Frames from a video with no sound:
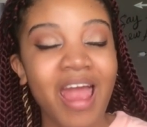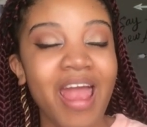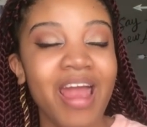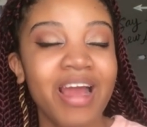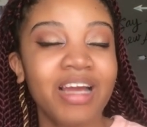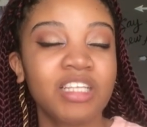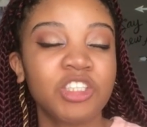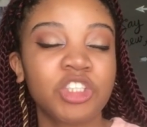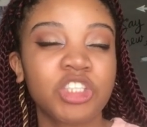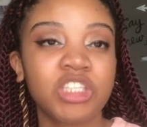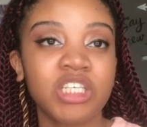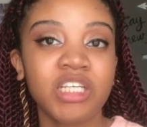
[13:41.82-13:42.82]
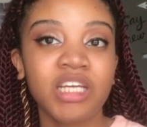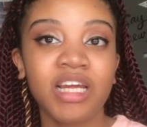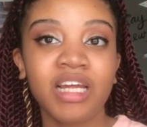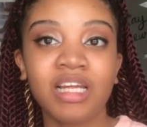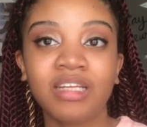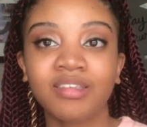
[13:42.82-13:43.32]
and
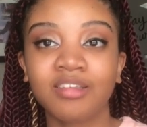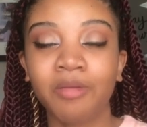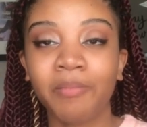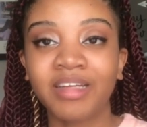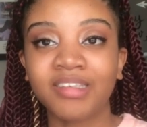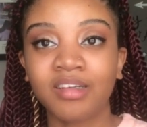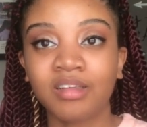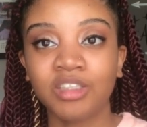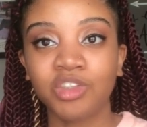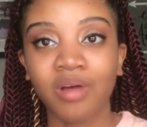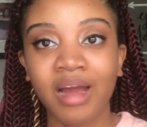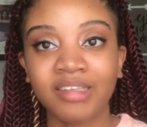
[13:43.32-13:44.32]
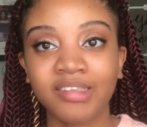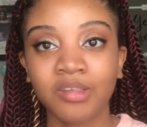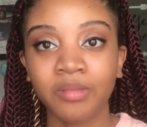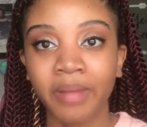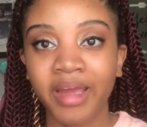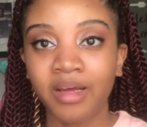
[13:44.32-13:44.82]
she is basically trying
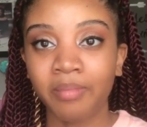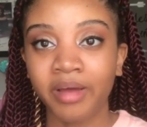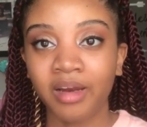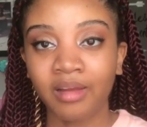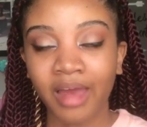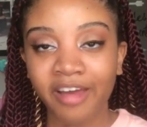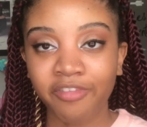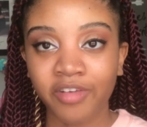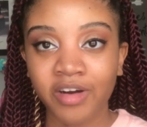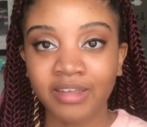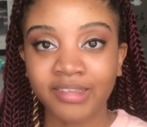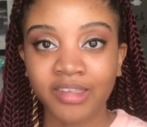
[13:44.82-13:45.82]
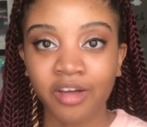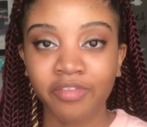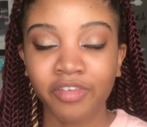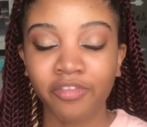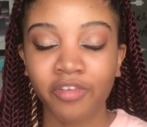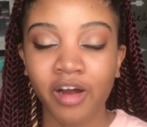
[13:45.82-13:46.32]
to make a better life for
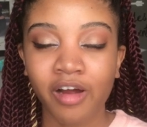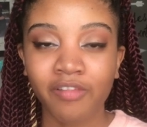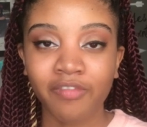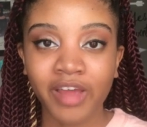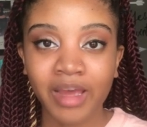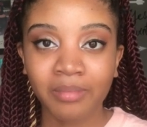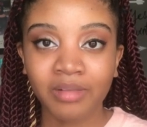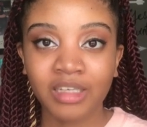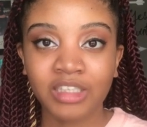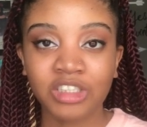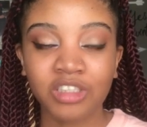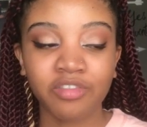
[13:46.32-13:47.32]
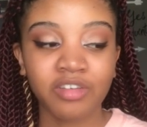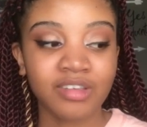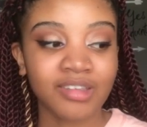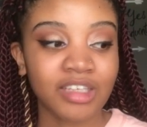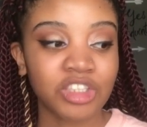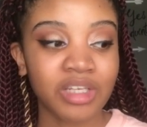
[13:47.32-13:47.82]
herself and for her family. She
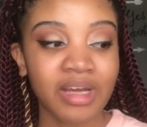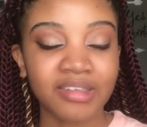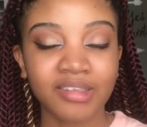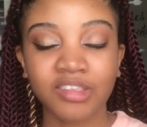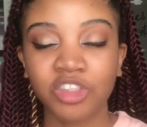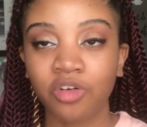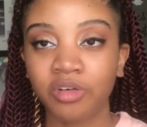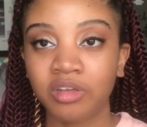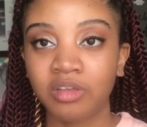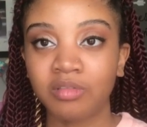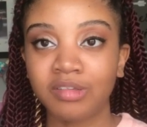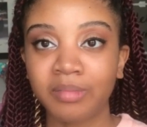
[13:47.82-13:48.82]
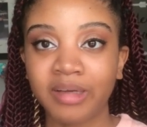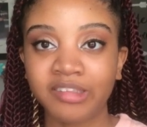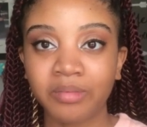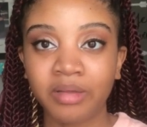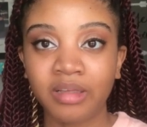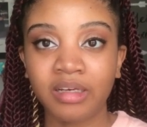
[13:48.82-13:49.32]
feels like she has to shoulder the
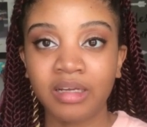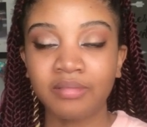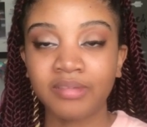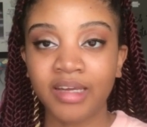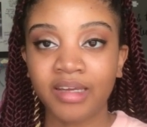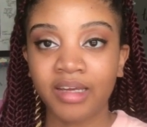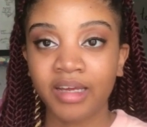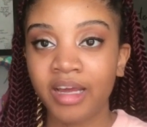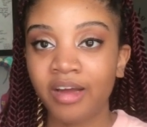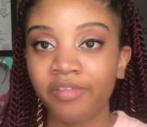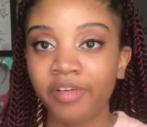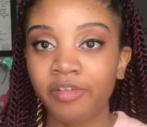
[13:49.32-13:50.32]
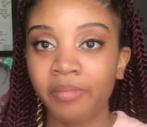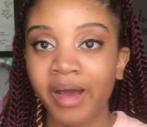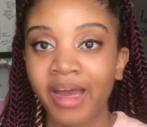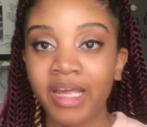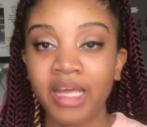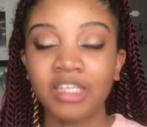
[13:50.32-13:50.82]
responsibility of taking care of
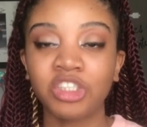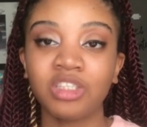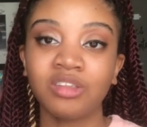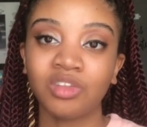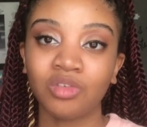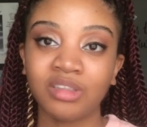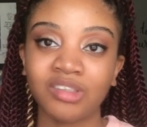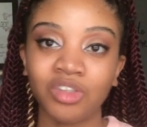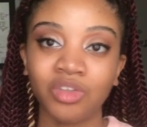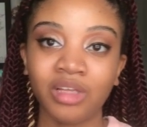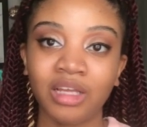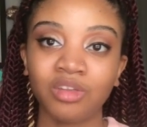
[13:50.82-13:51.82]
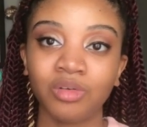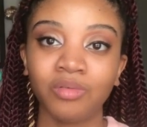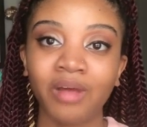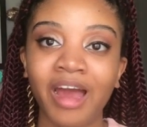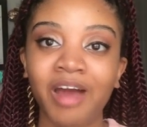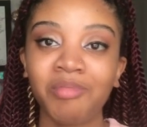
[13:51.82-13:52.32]
everybody, and she's going to do that through
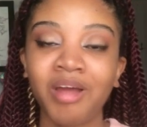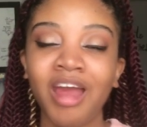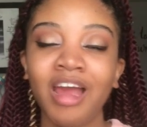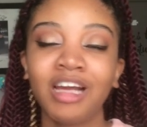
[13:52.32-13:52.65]
rap.